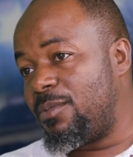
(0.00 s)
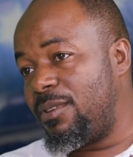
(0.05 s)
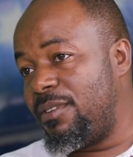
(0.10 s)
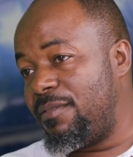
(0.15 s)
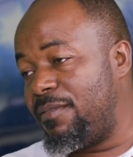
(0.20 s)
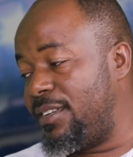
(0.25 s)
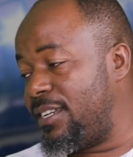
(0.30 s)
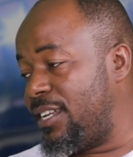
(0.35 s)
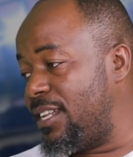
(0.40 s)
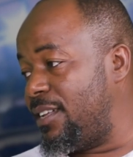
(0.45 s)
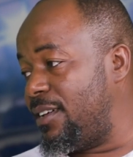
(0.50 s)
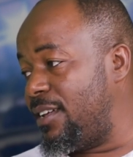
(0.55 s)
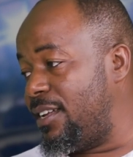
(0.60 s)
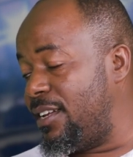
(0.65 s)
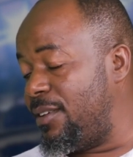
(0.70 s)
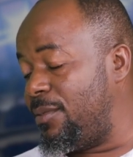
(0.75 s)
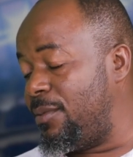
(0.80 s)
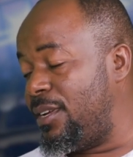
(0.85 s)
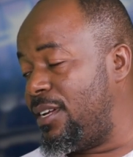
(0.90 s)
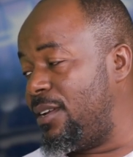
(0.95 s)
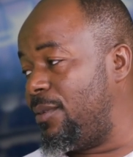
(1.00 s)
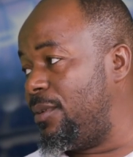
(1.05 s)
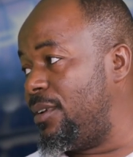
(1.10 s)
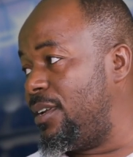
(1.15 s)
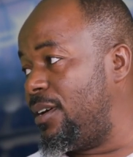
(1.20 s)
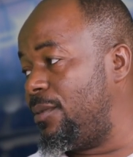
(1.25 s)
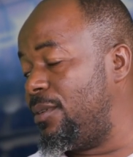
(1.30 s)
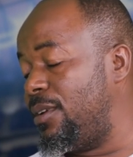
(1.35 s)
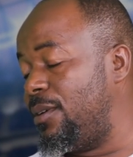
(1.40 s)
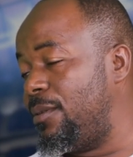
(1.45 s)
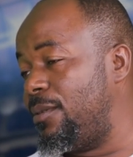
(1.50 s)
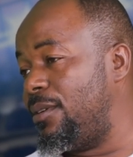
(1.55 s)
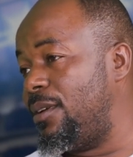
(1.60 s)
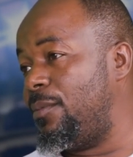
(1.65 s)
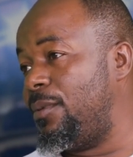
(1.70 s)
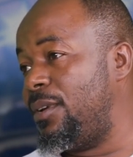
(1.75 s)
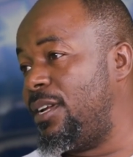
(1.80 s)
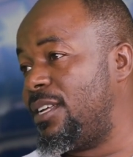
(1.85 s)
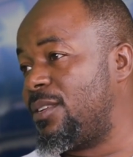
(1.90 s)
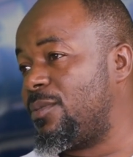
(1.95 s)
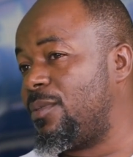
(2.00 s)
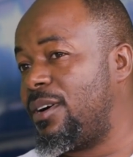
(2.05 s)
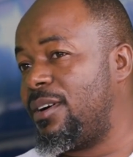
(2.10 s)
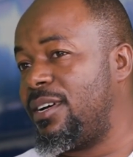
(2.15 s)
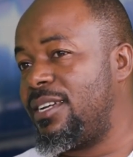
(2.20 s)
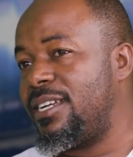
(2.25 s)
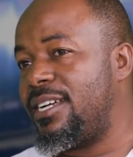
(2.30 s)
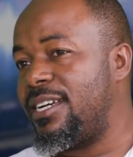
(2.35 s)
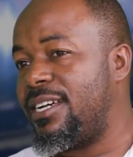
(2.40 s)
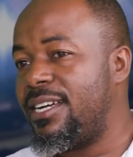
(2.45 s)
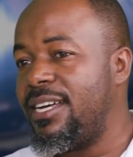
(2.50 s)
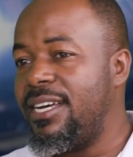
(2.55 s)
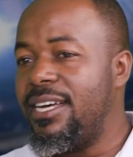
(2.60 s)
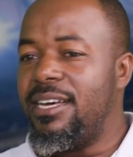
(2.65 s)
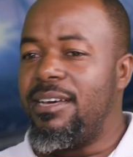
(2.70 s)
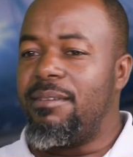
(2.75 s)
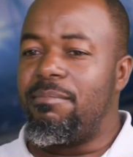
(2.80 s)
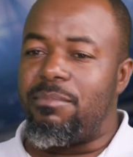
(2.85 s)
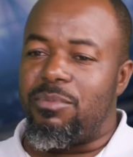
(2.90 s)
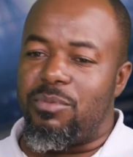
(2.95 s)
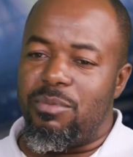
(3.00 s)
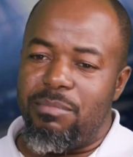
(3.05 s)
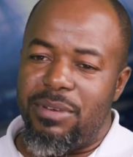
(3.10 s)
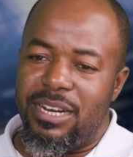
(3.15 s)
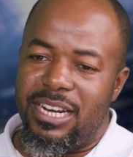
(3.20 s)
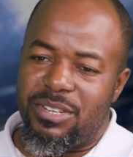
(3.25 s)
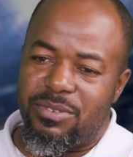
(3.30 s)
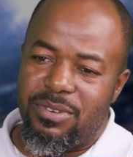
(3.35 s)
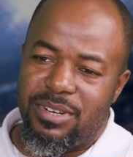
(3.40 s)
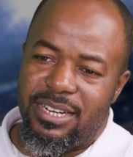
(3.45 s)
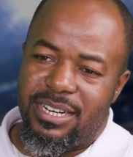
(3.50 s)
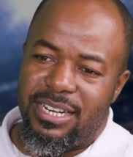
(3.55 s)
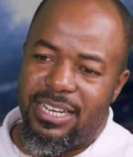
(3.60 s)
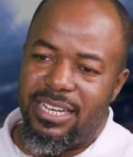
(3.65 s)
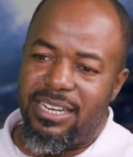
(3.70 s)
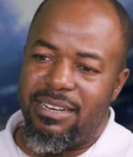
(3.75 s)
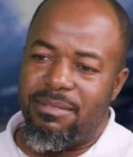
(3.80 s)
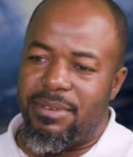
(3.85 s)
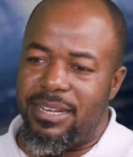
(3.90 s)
Tour event and the wind were getting to -29,